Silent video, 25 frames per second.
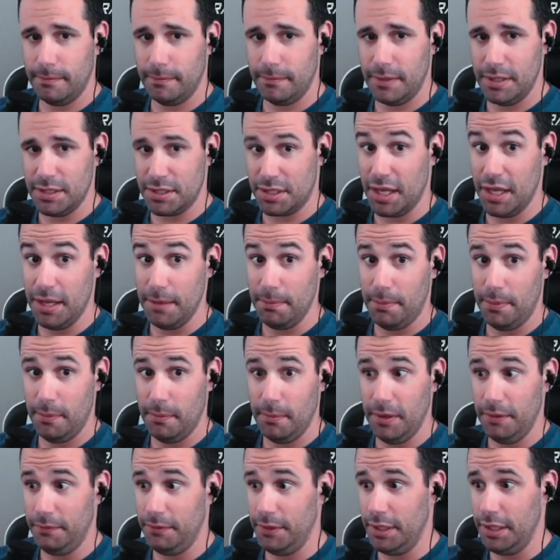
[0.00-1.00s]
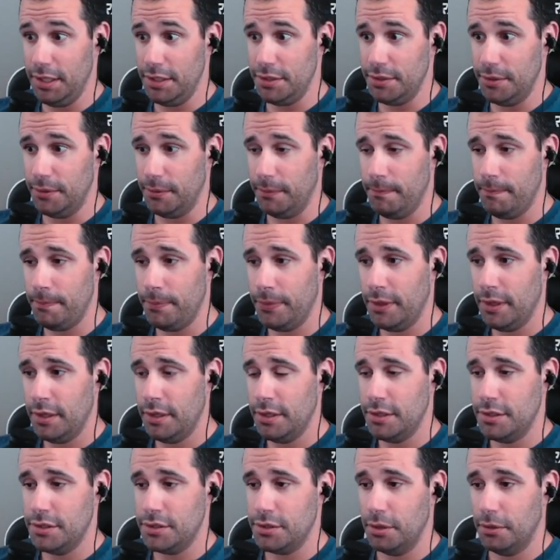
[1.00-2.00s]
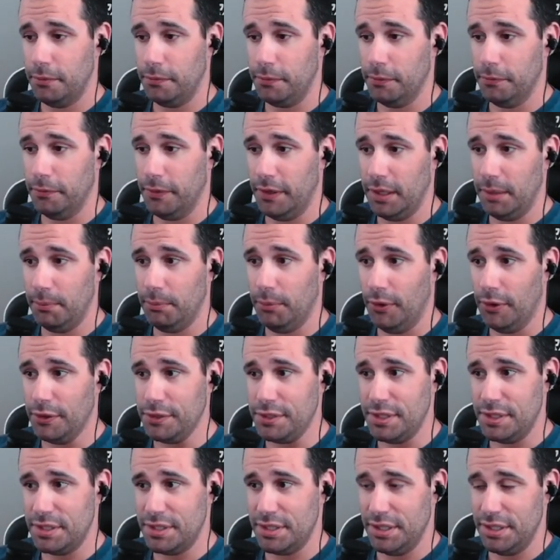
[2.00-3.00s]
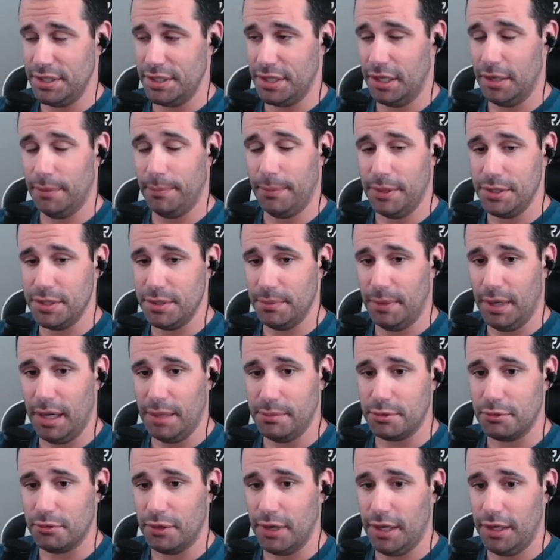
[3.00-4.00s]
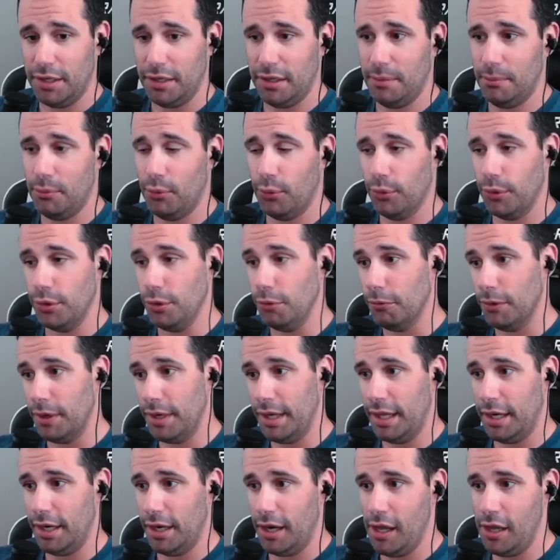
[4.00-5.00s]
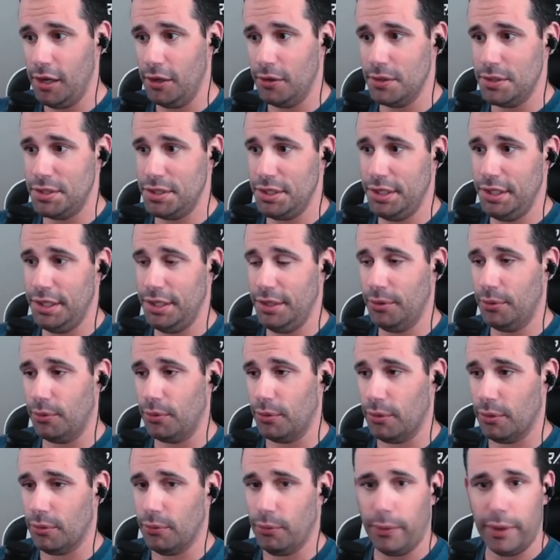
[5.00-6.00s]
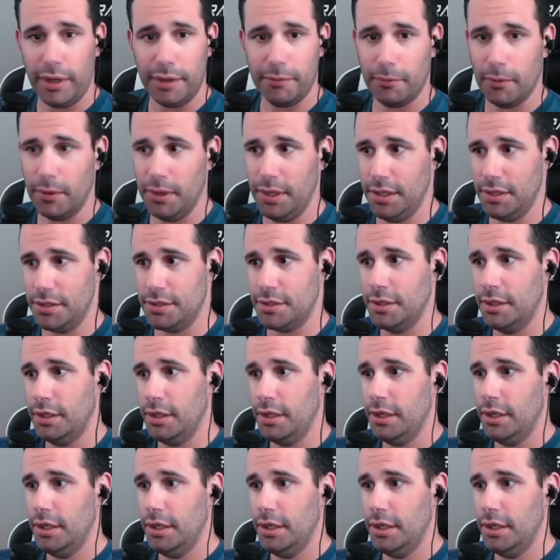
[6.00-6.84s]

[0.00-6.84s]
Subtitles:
escape if you need to. So if you're fighting bosses and he's got a bunch of mobs around him, or you run out of energy, or whatever it is,